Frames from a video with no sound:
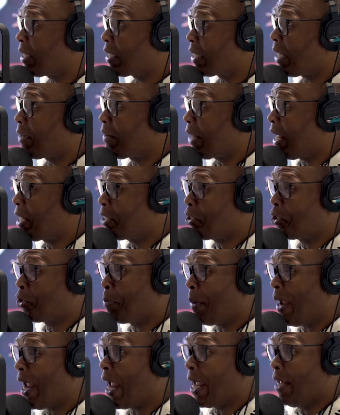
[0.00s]
to sell that in
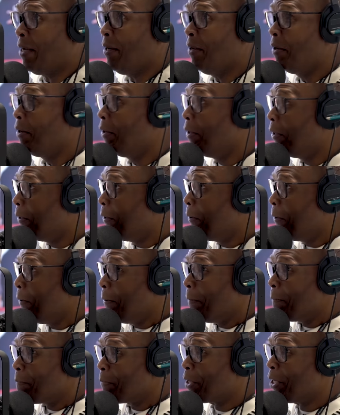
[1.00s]
Japan.
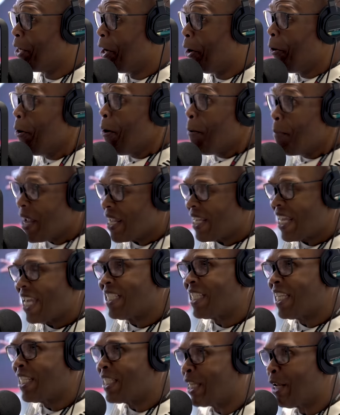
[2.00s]
Right. You know,
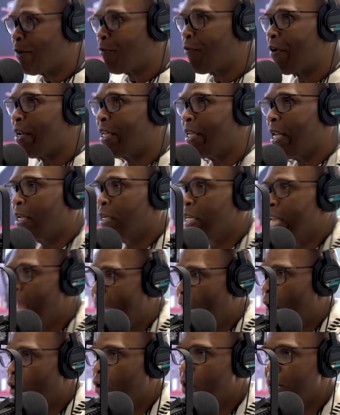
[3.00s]
is it different
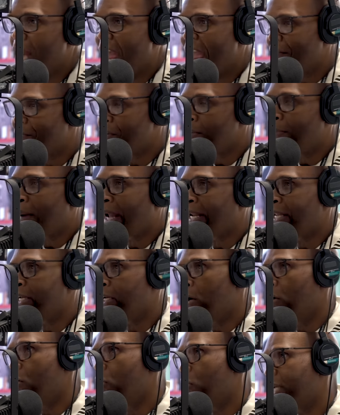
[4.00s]
now? Everybody
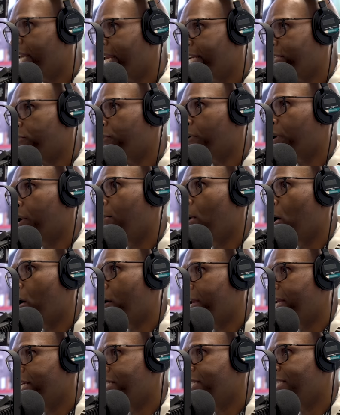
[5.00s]
know who Kendrick
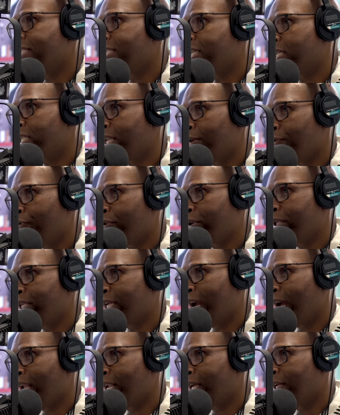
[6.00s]
Lamar is. Is it different to
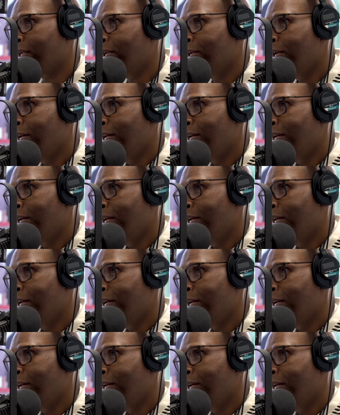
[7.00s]
kind